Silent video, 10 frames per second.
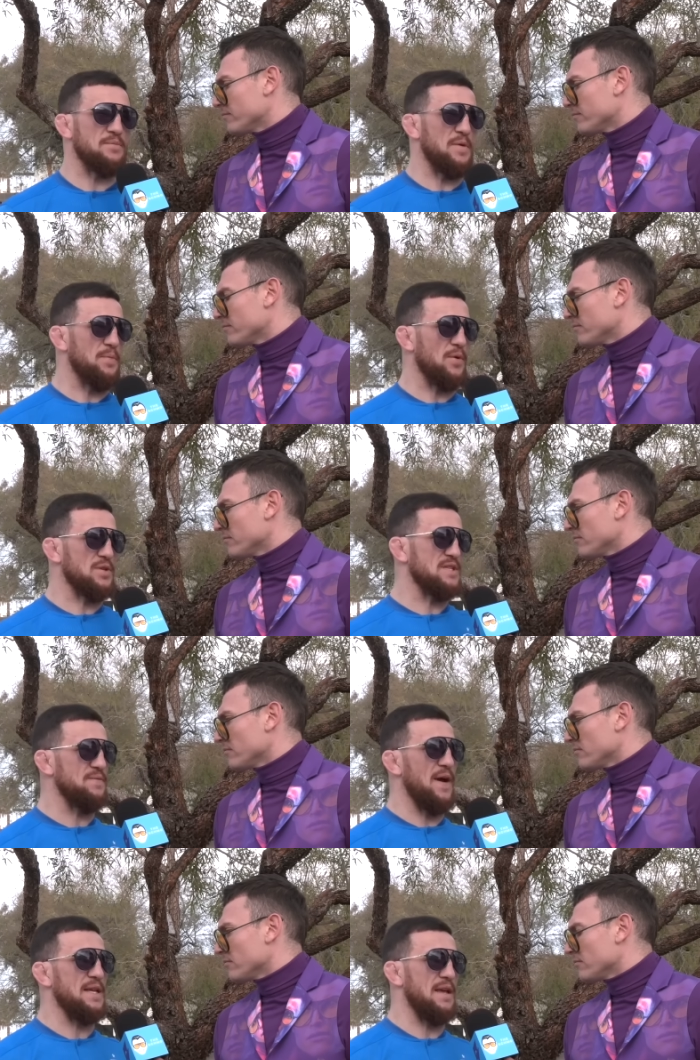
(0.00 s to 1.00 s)
Speaker 1: before this
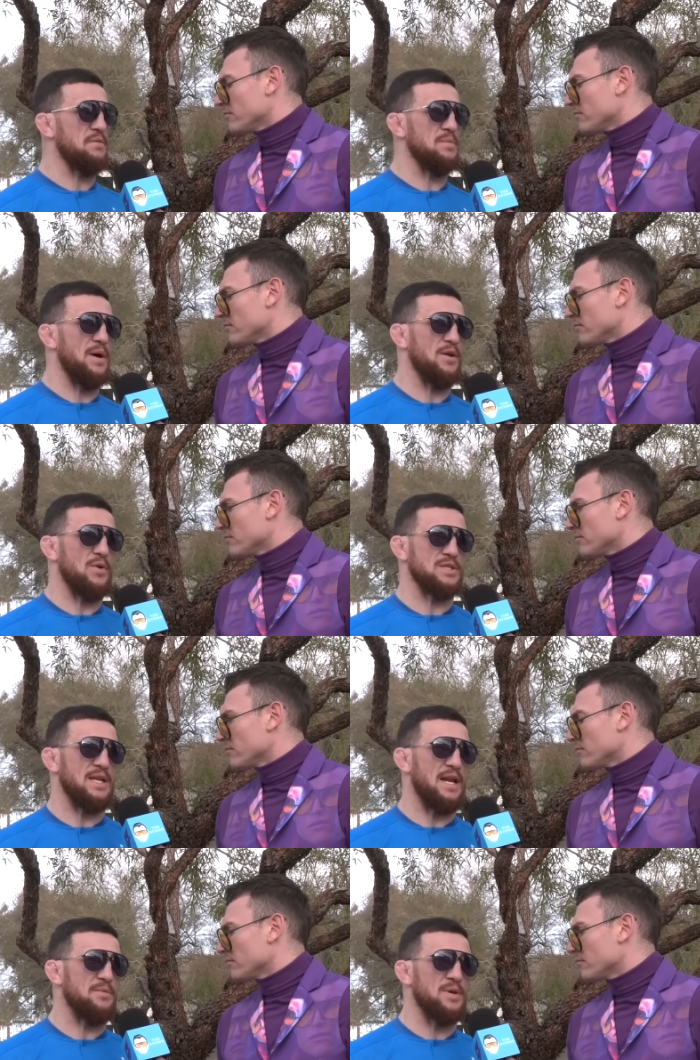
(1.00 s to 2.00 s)
fight, everybody was
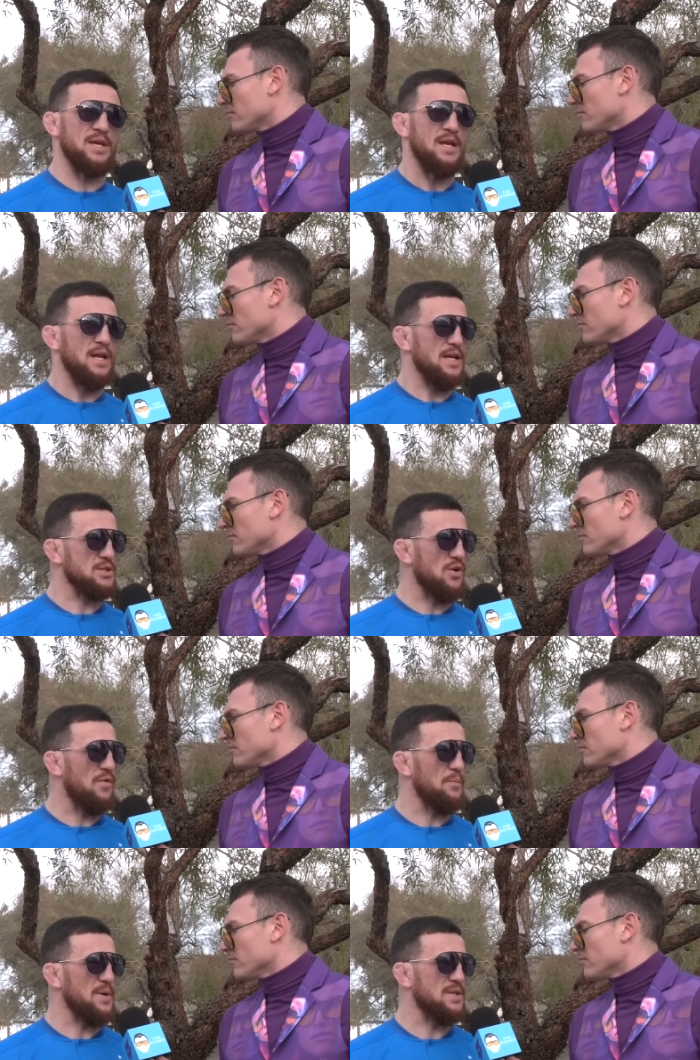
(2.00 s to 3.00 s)
telling me, let's go
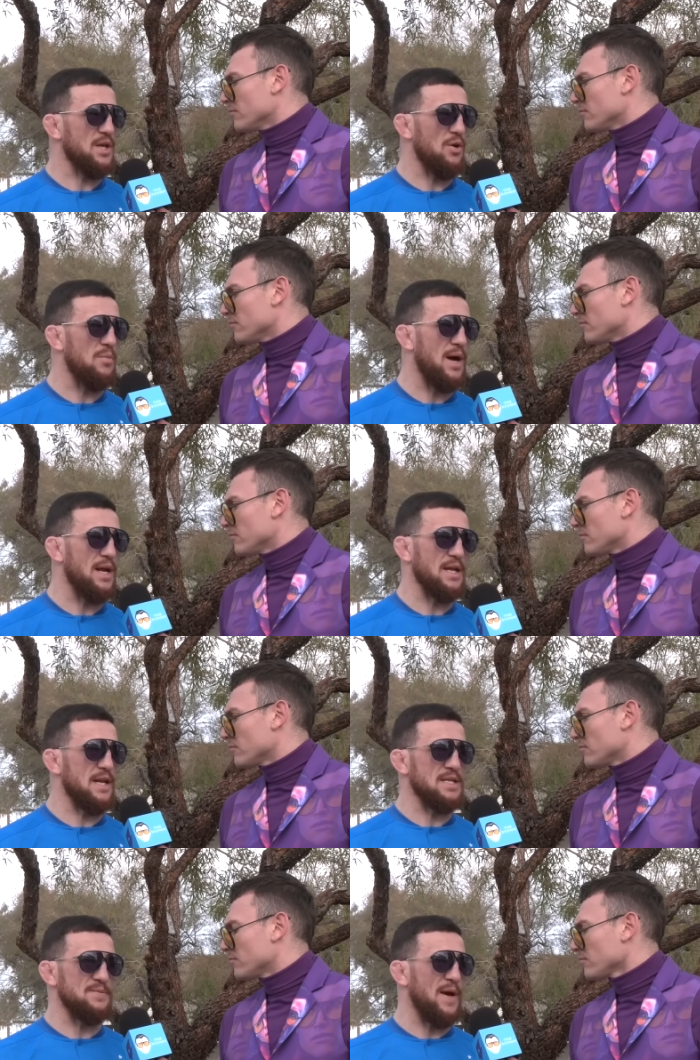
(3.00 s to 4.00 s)
beat the O'Malley,
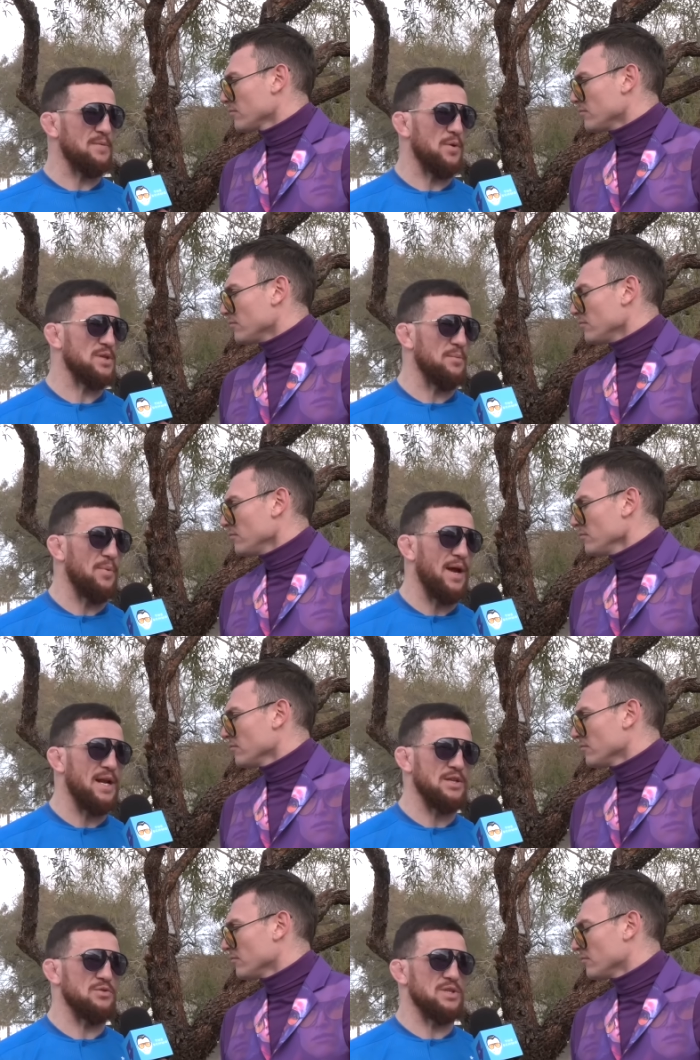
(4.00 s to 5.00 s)
let's fight for the
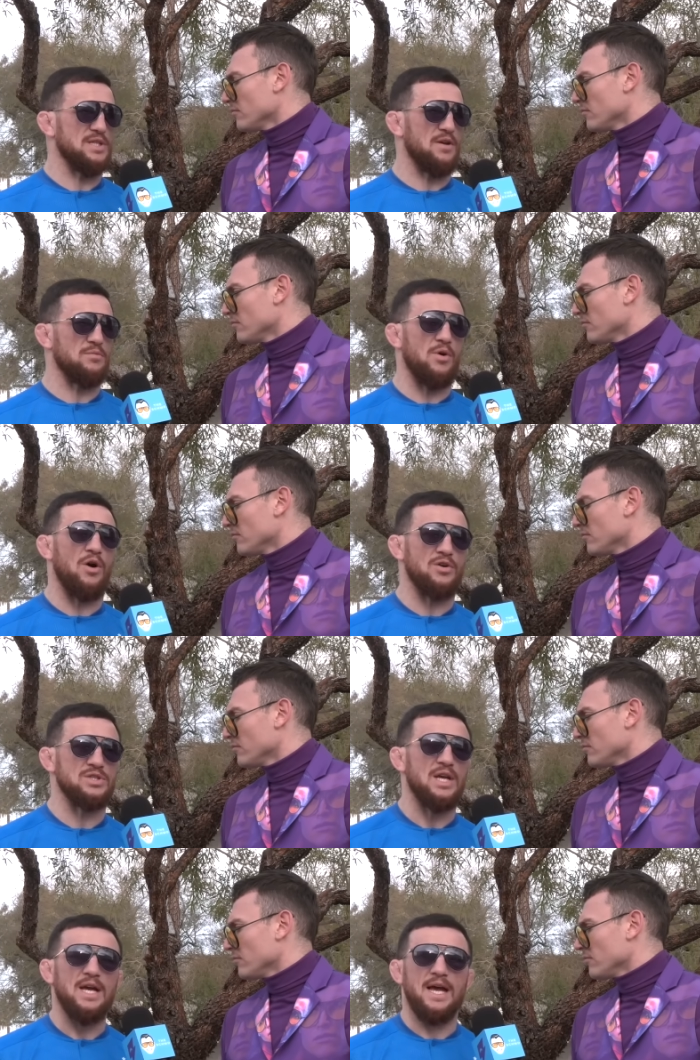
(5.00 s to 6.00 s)
belt, you deserve
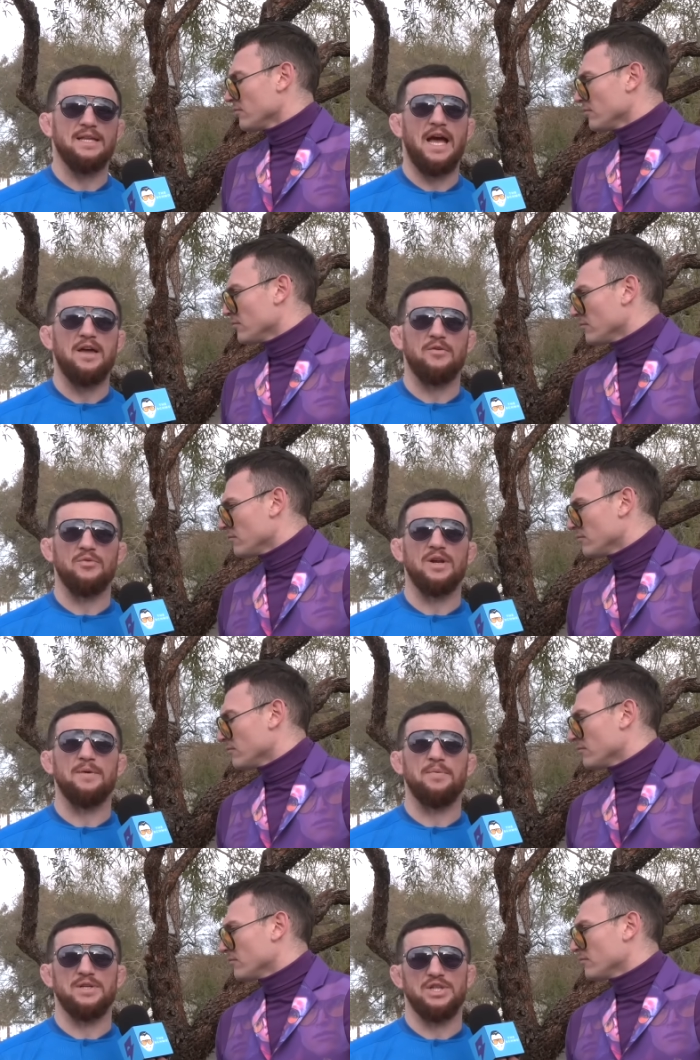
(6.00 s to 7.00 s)
most. And I really
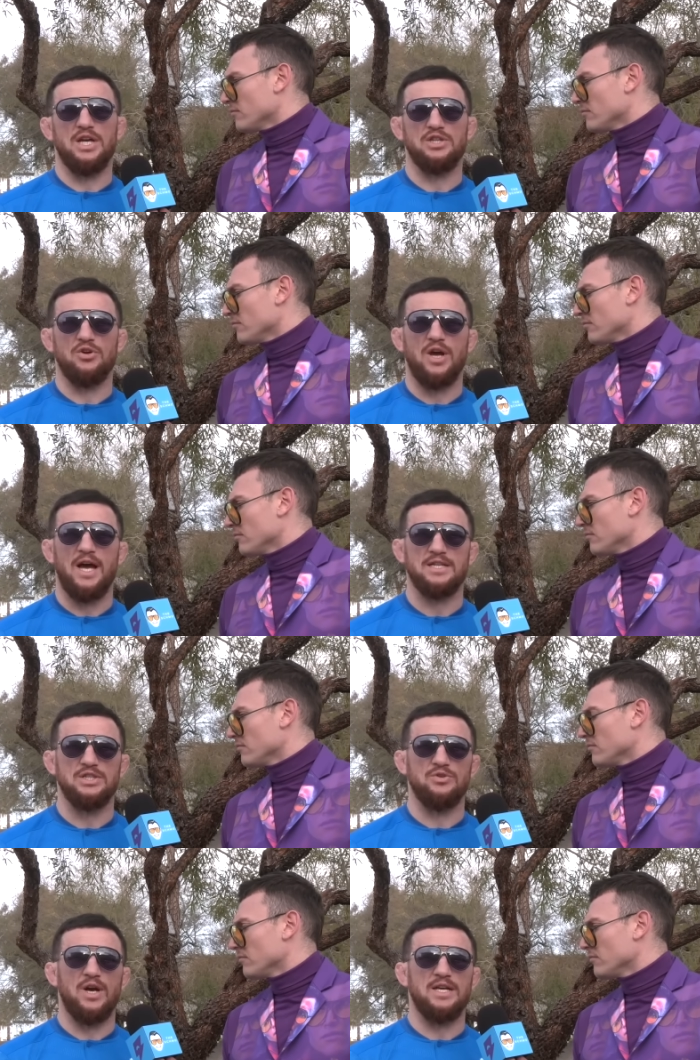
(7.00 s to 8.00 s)
appreciate you guys.
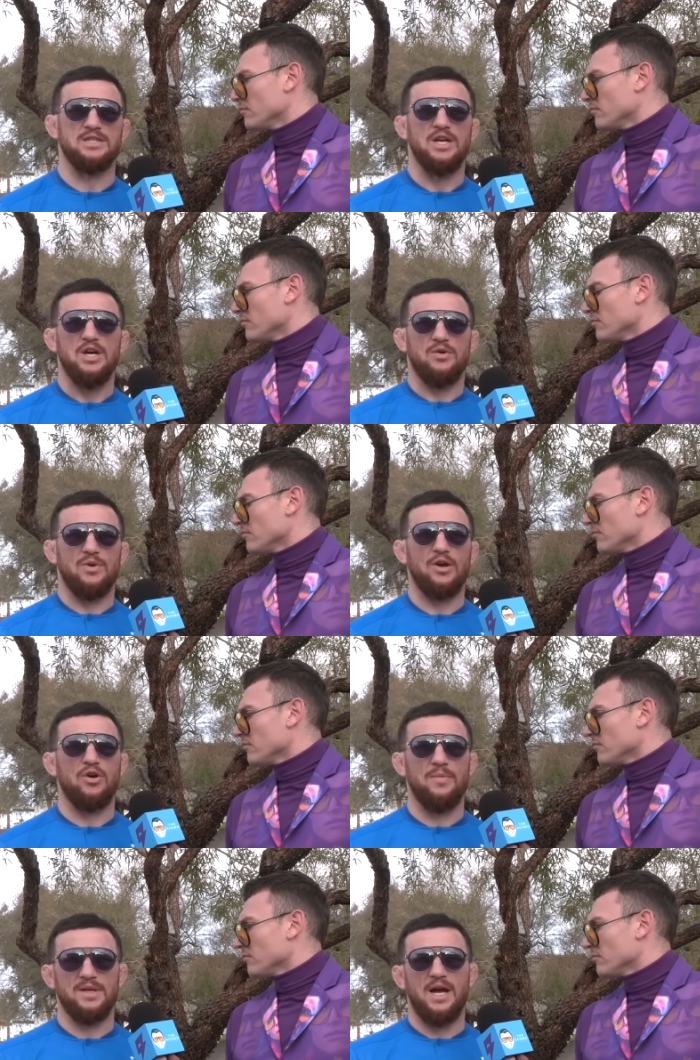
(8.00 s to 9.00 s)
You guys recommend